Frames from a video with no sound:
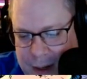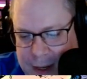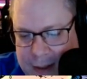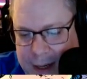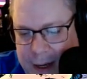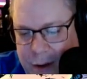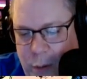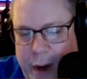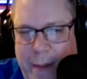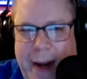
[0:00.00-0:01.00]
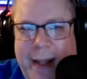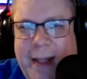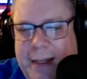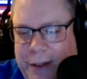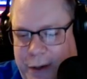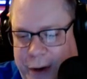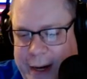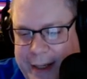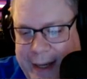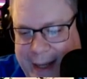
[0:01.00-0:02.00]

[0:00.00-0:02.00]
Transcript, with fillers: he's like, "Wait a minute, this is crazy."